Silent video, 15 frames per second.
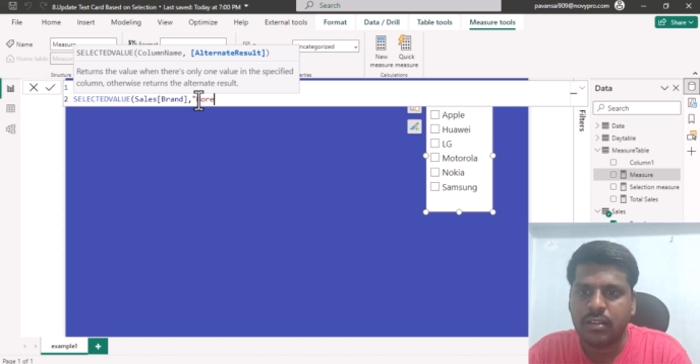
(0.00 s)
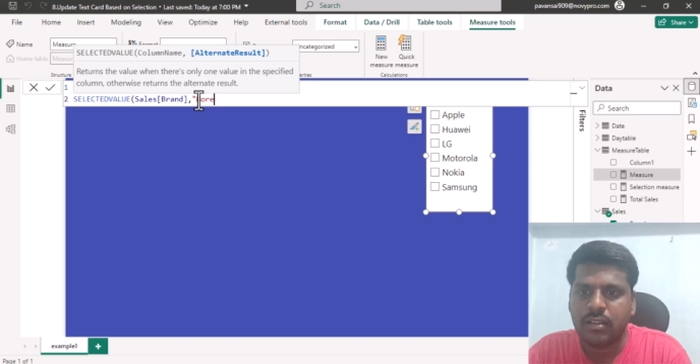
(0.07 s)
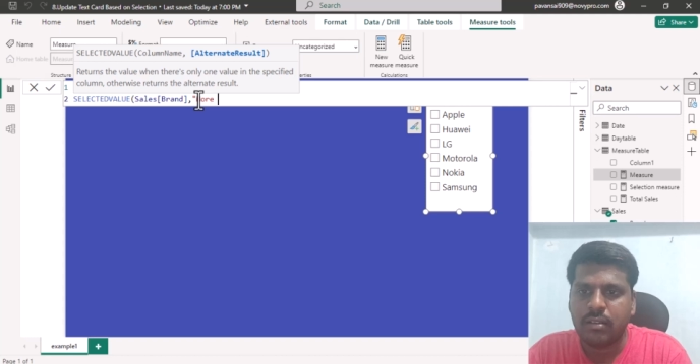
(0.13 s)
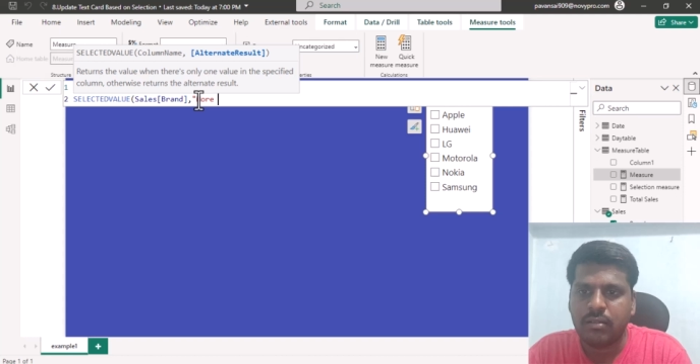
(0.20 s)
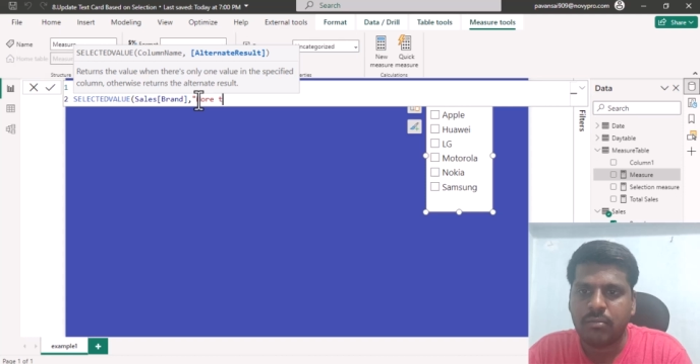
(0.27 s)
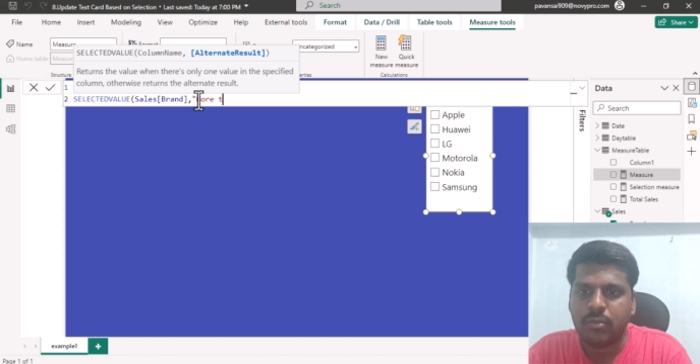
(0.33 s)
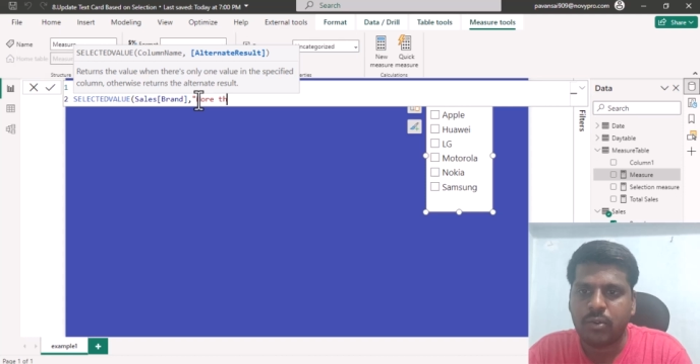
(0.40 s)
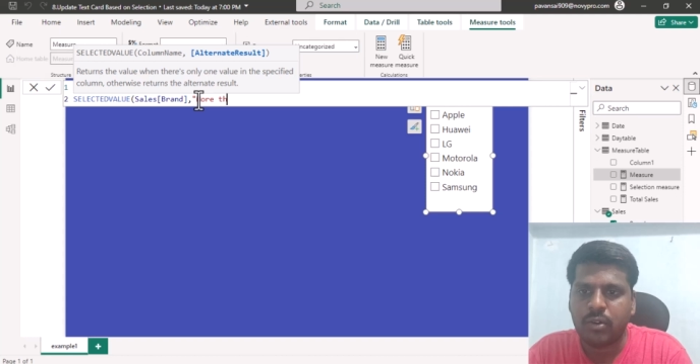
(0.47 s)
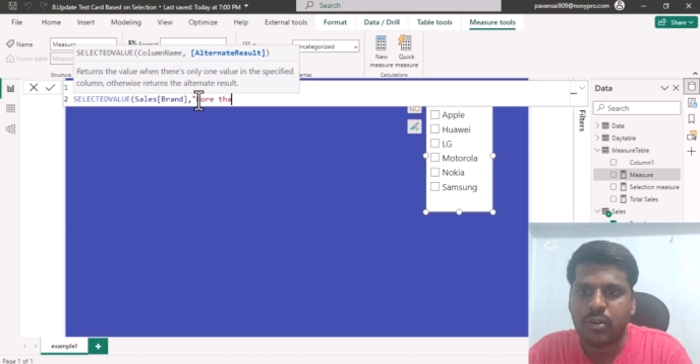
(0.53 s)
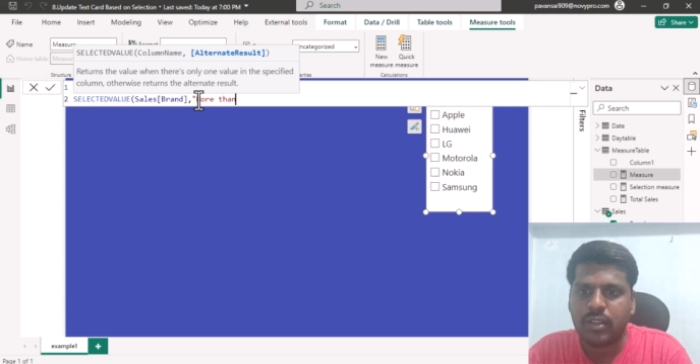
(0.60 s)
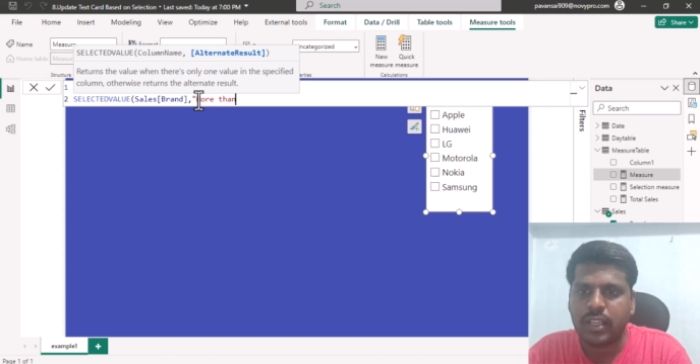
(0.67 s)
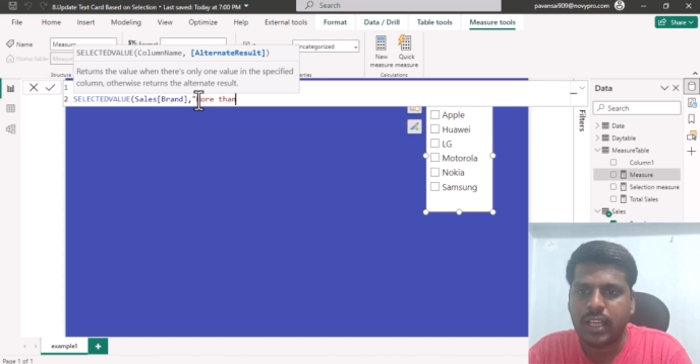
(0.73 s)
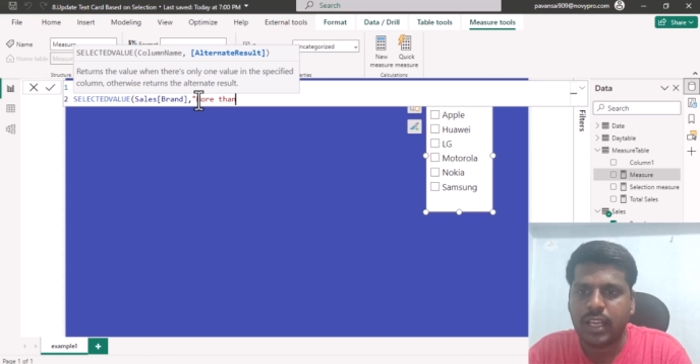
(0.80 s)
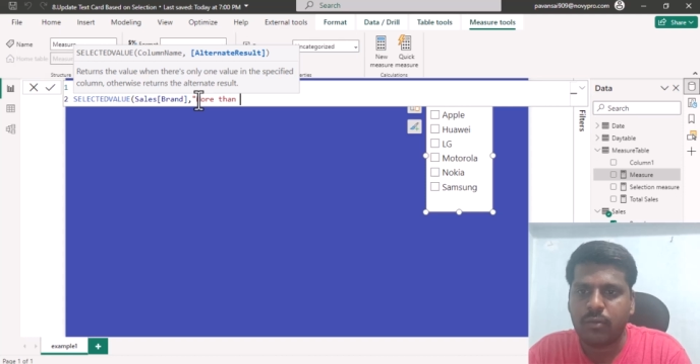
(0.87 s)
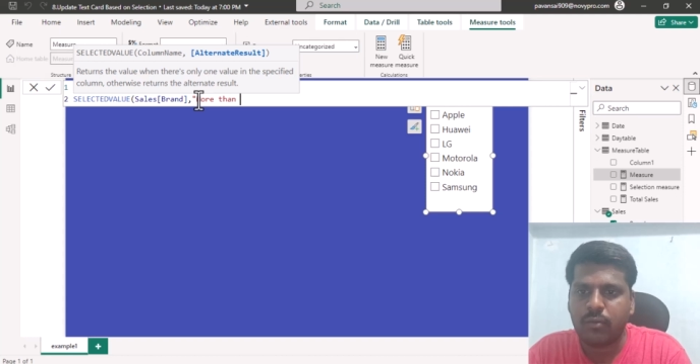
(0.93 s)
more
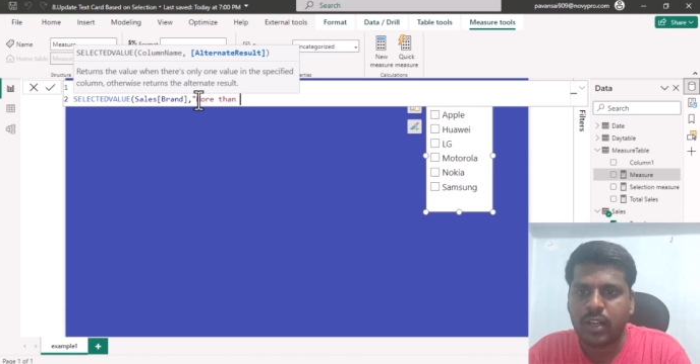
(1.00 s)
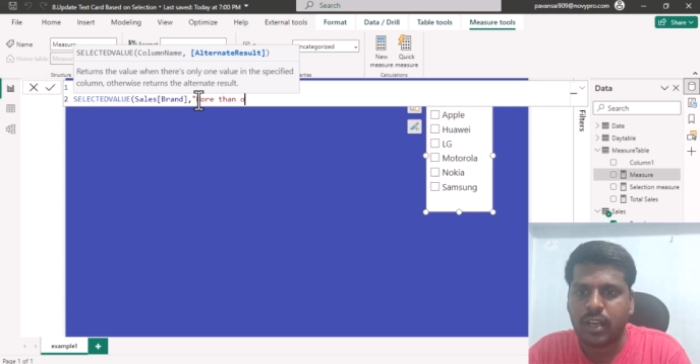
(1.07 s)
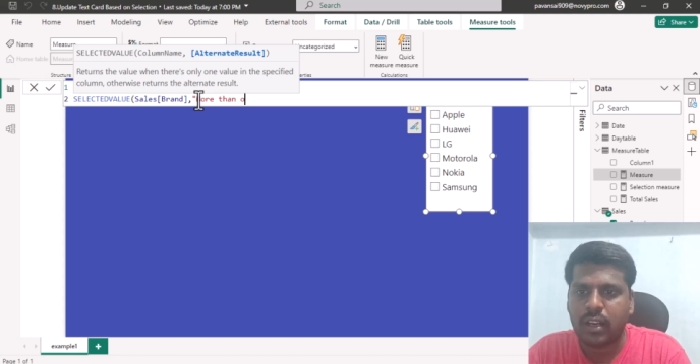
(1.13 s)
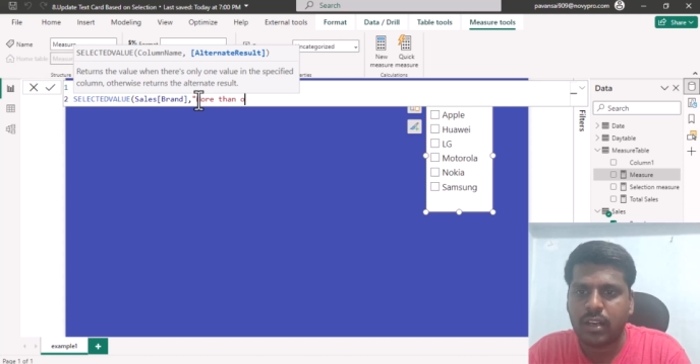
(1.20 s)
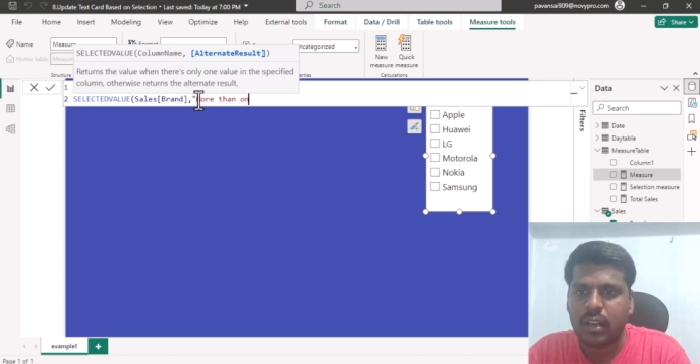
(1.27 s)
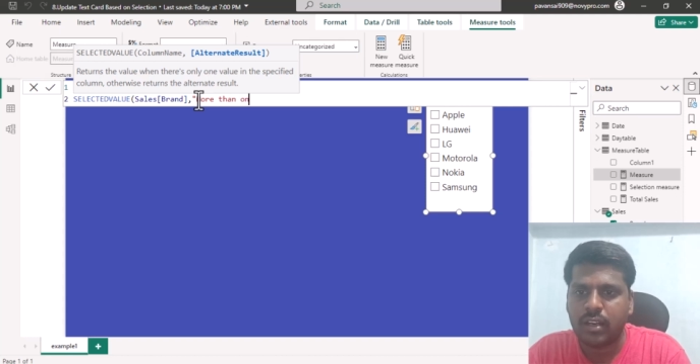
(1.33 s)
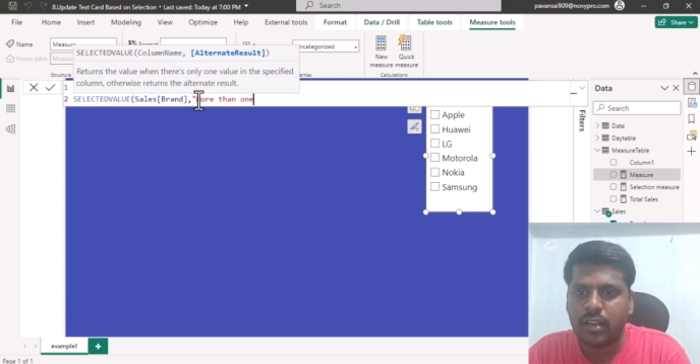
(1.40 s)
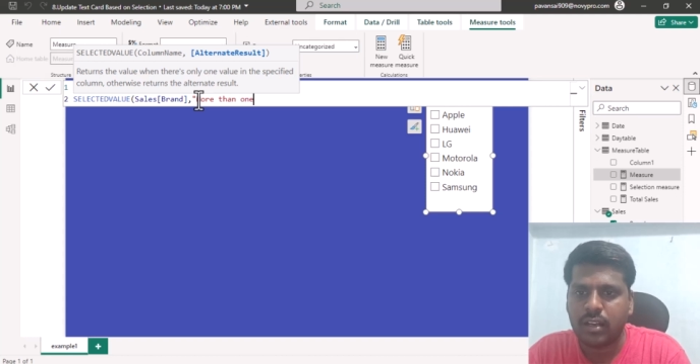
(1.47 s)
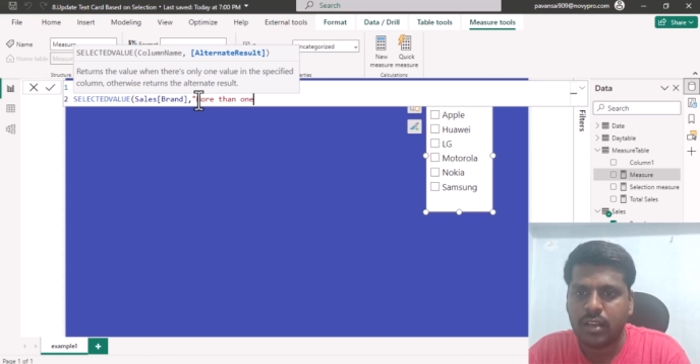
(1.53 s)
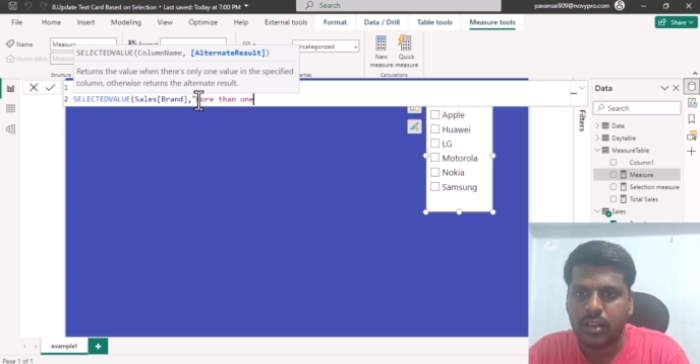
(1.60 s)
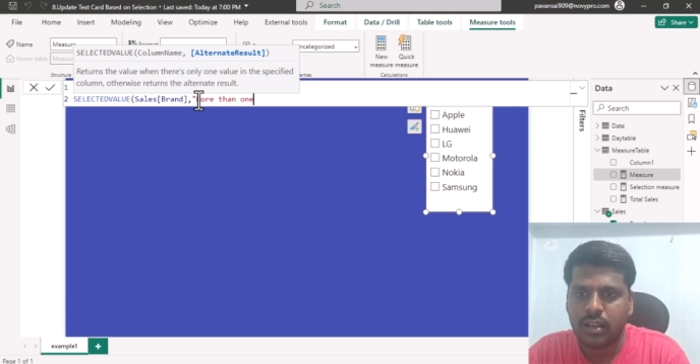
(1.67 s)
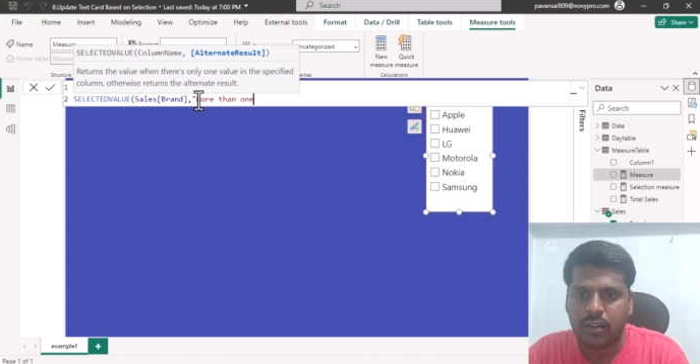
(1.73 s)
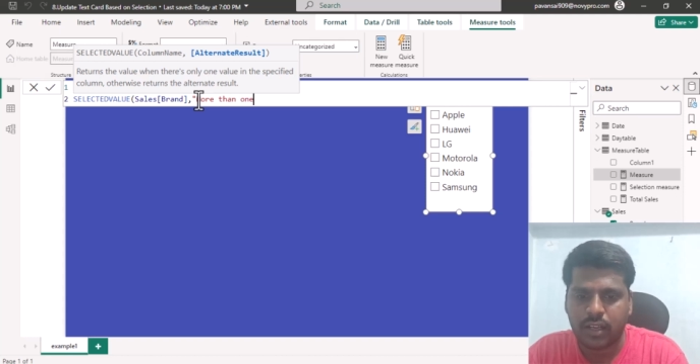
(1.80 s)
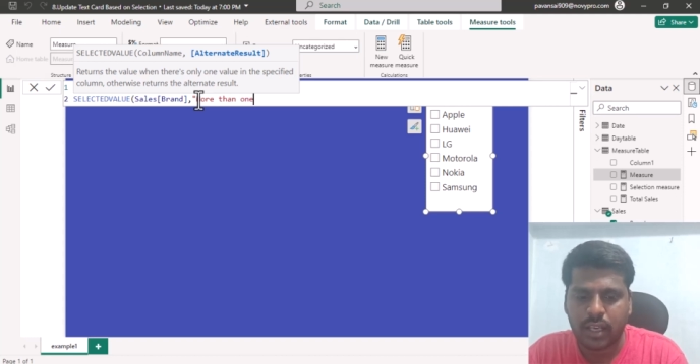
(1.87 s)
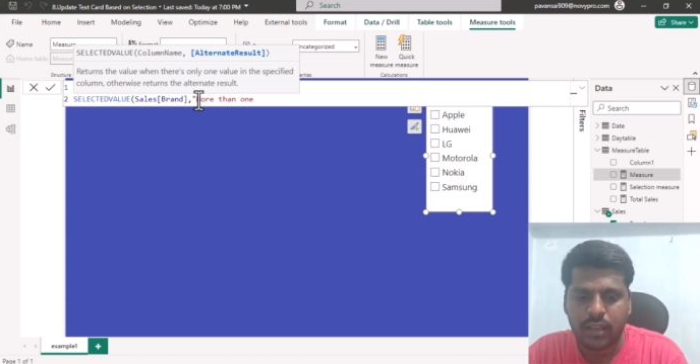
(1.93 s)
than one
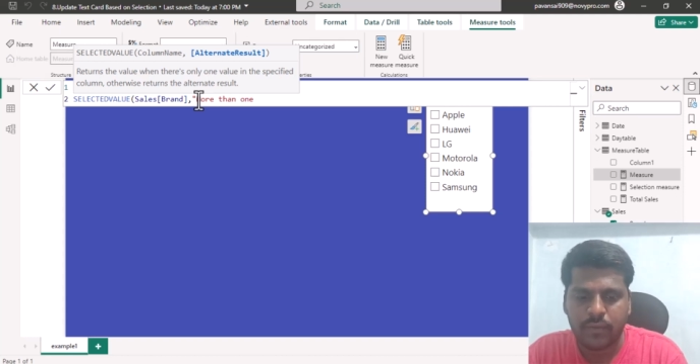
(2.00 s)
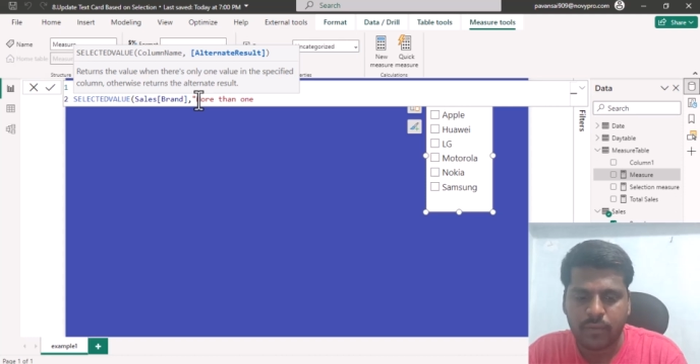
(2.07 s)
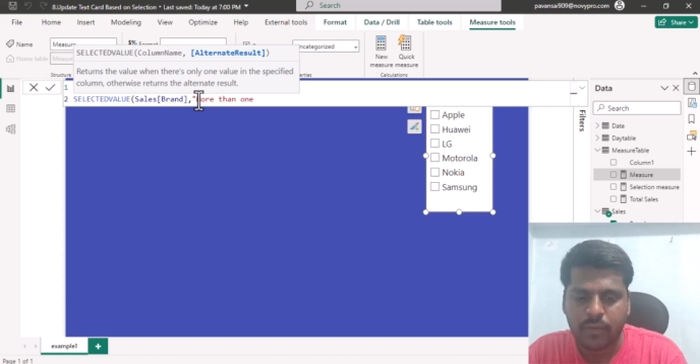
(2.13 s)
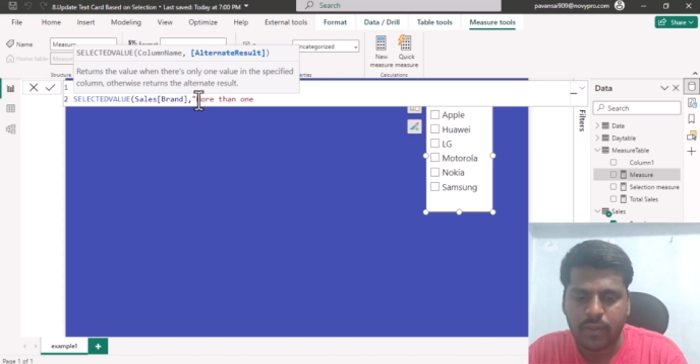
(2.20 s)
okay